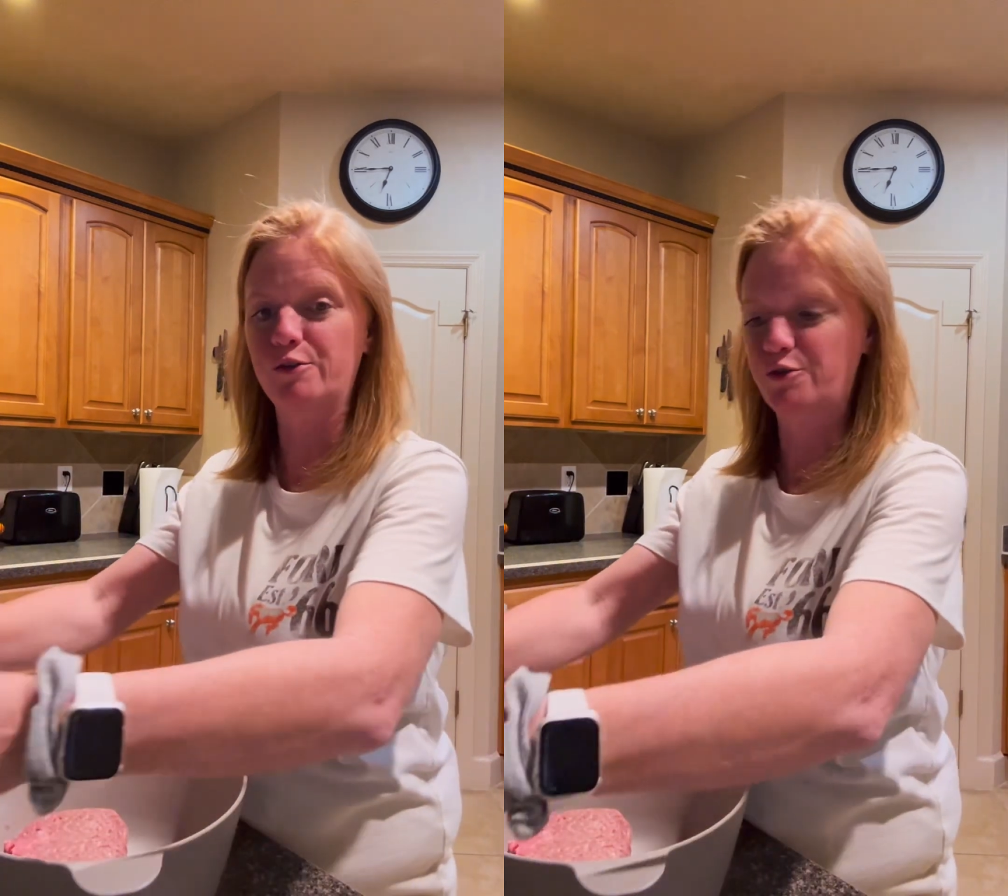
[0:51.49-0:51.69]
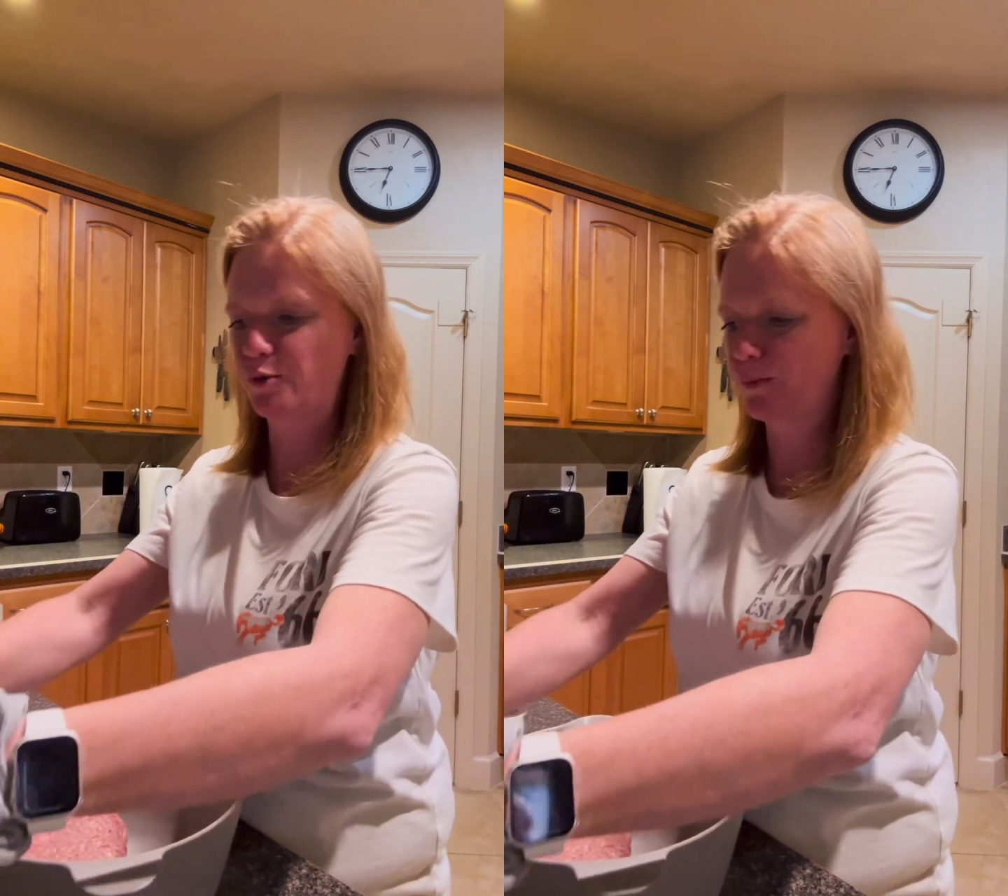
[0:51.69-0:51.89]

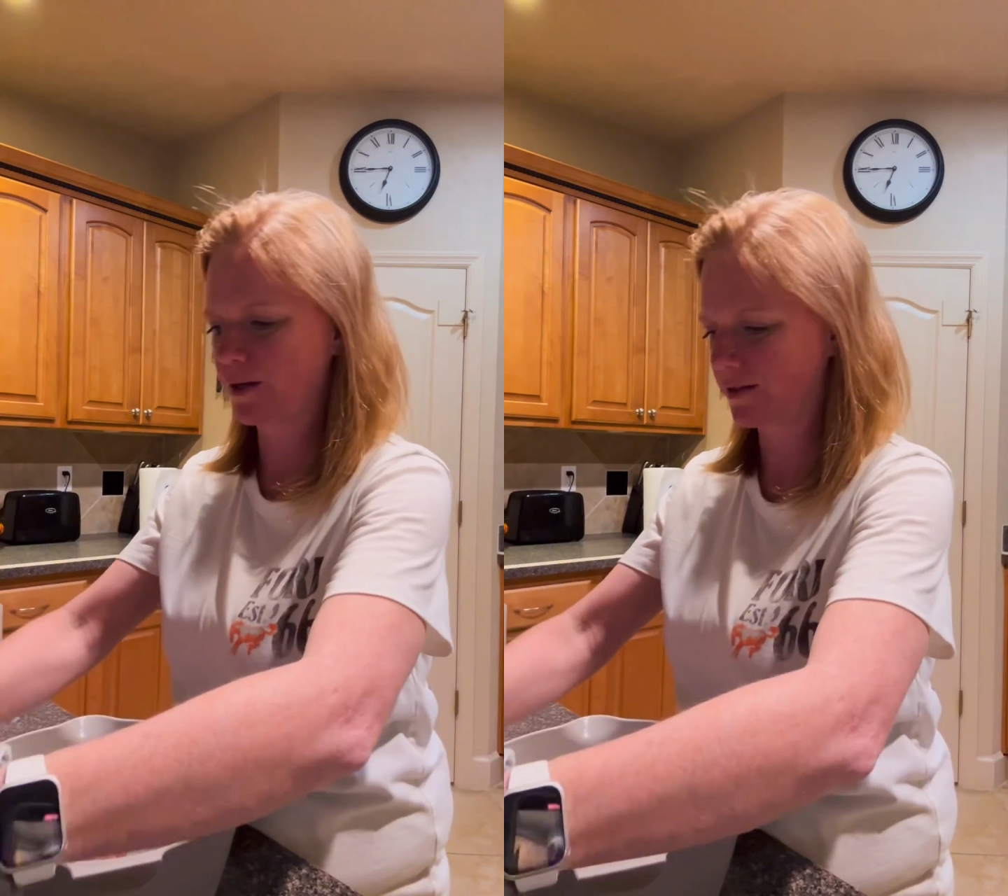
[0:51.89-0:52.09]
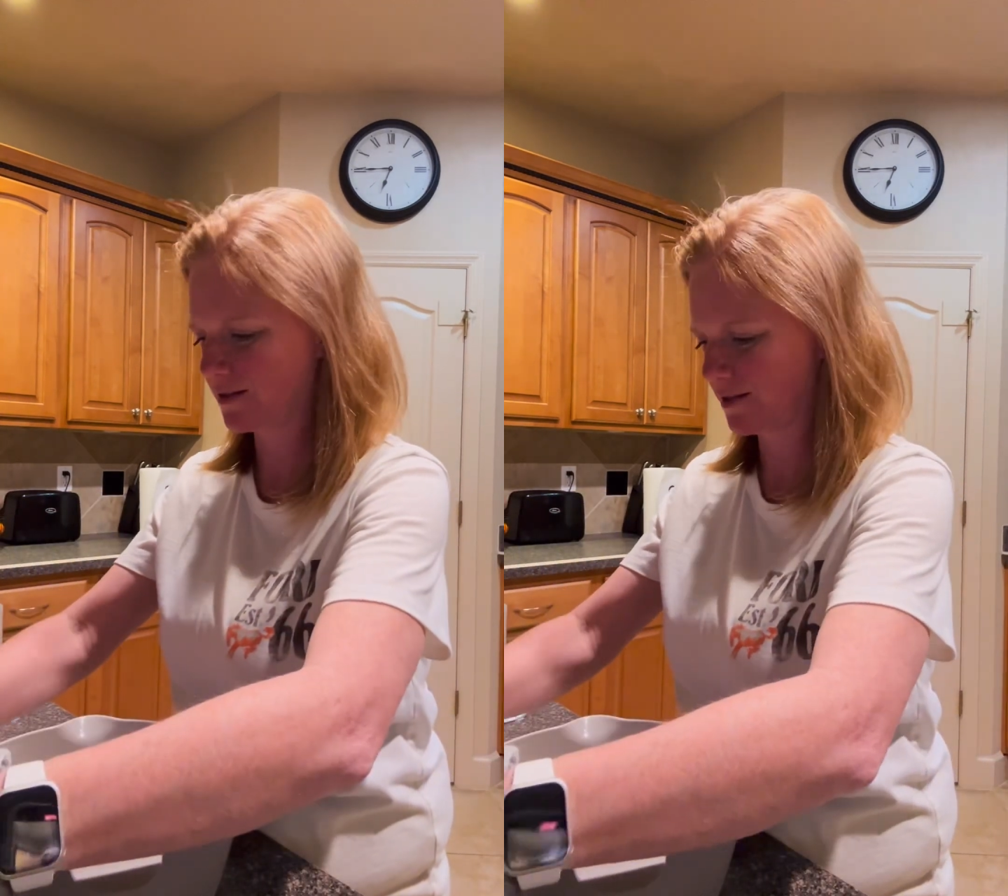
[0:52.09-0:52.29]
soup
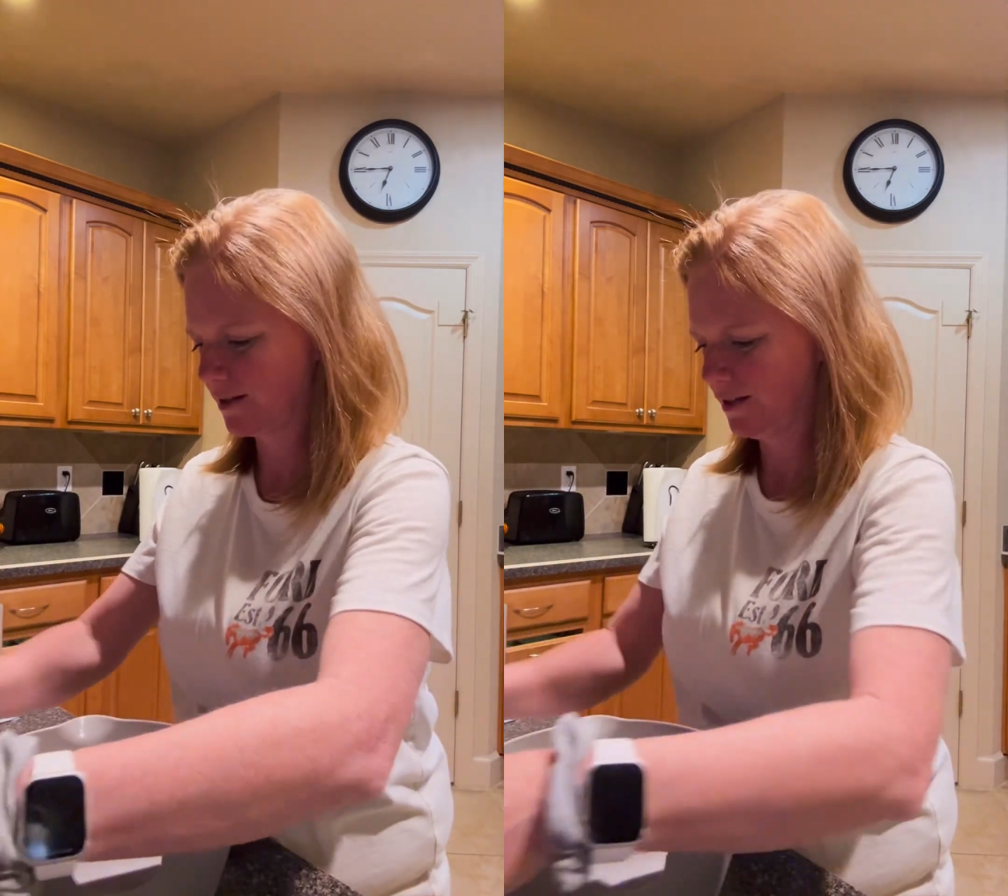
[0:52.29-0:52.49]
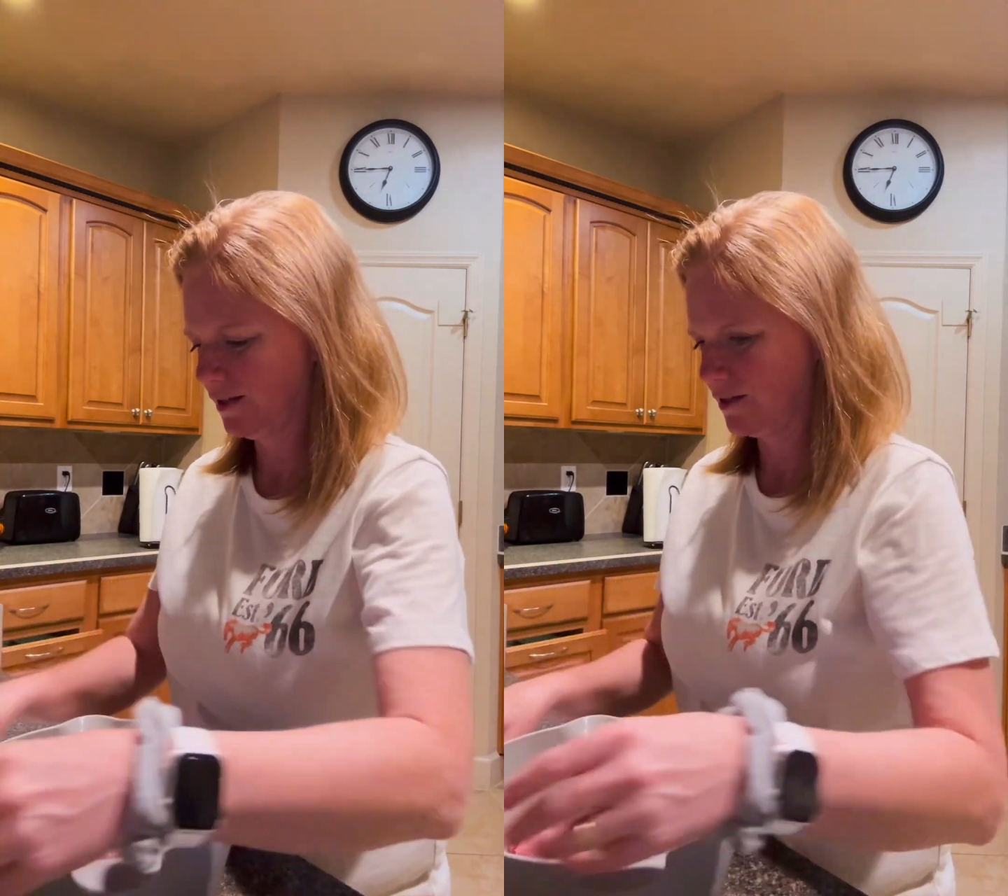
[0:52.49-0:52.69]
mix.
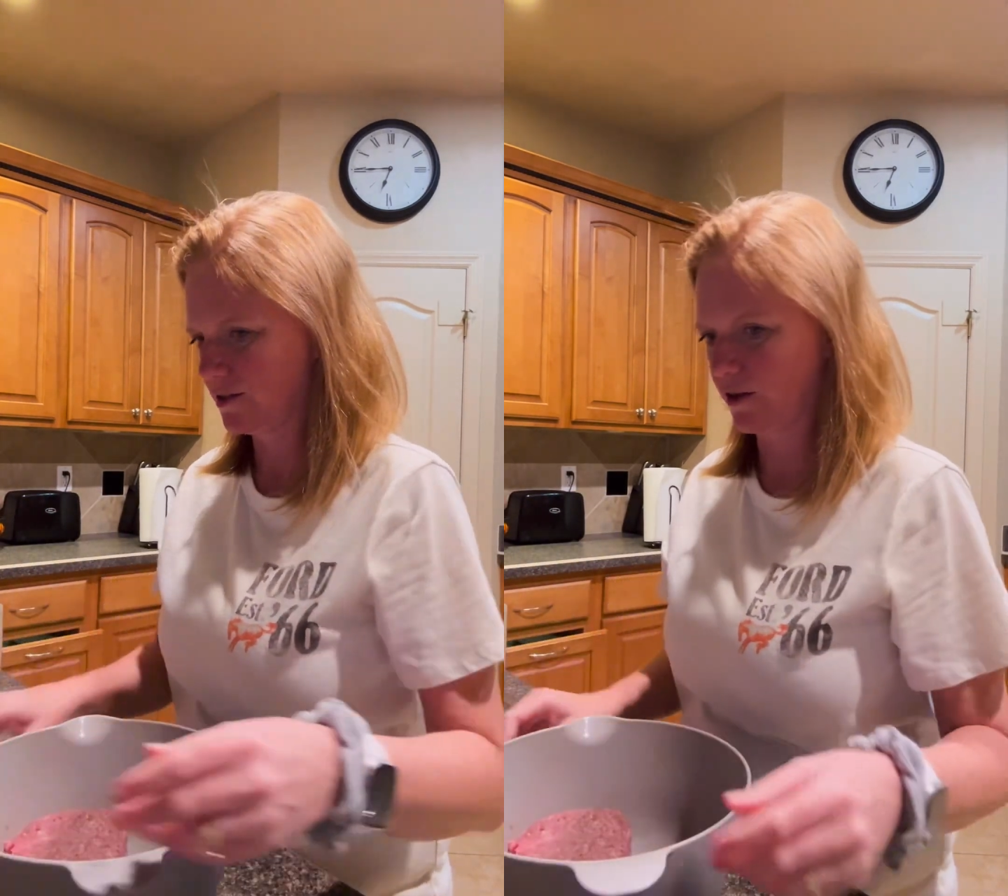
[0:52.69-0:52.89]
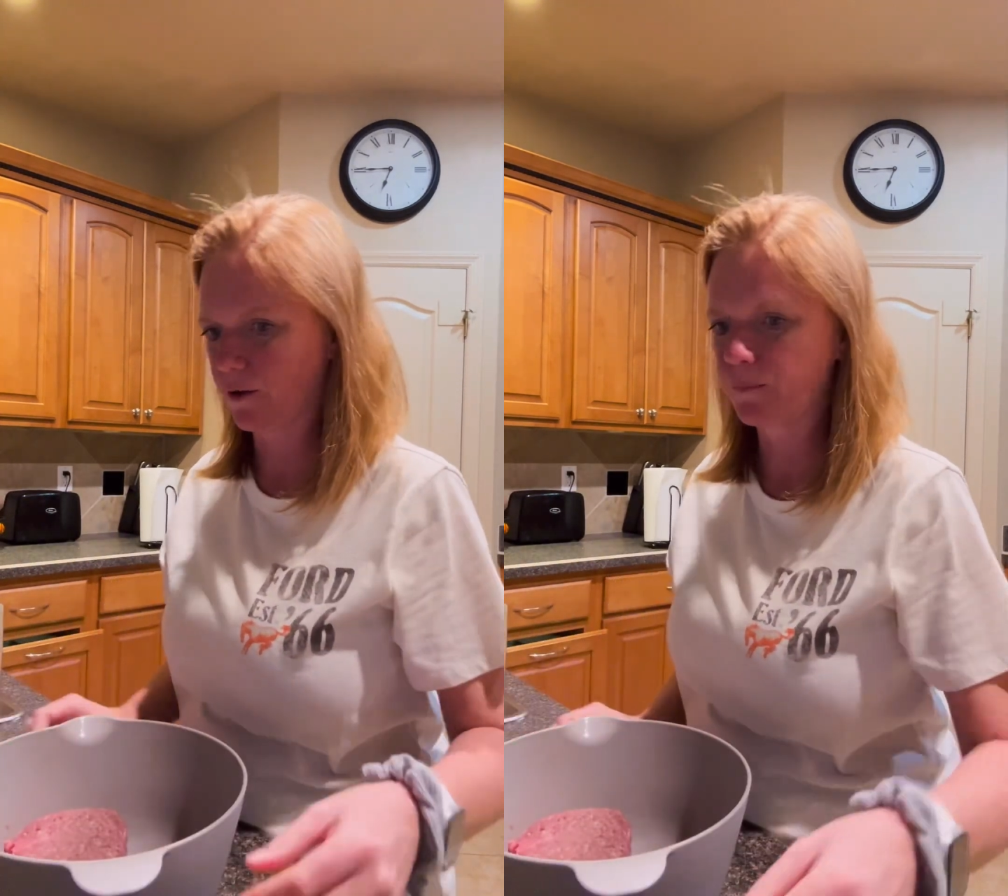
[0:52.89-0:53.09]

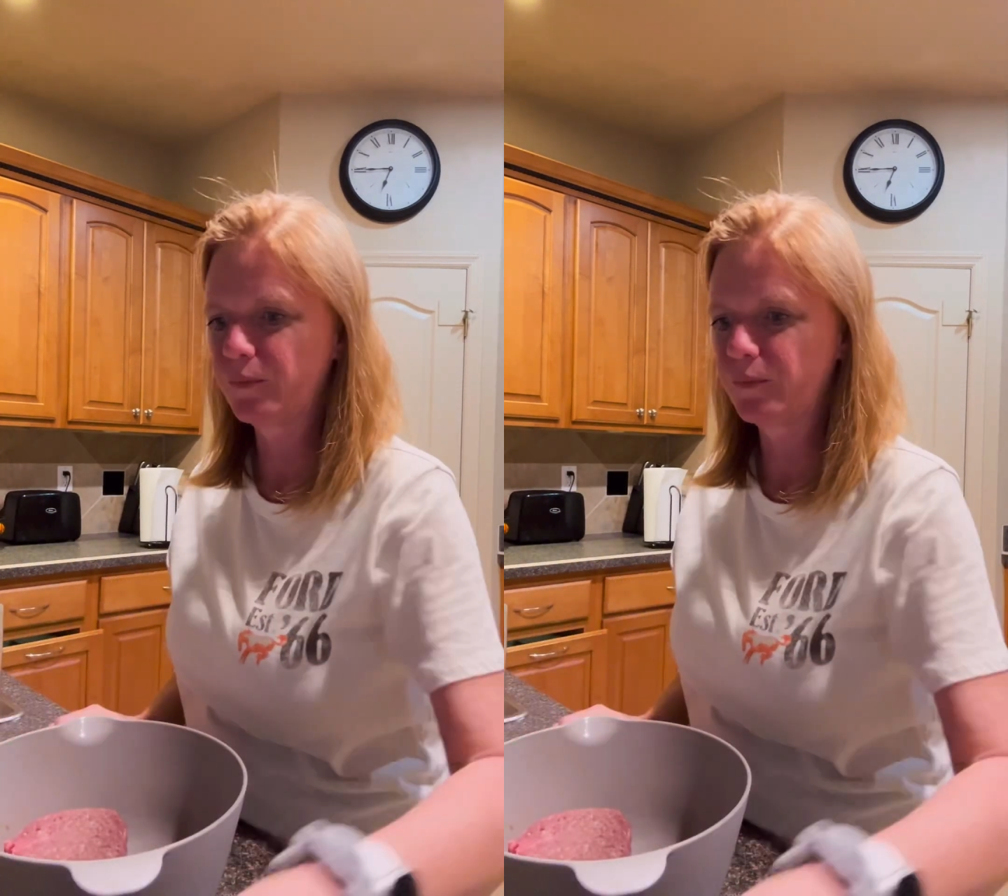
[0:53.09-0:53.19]
So,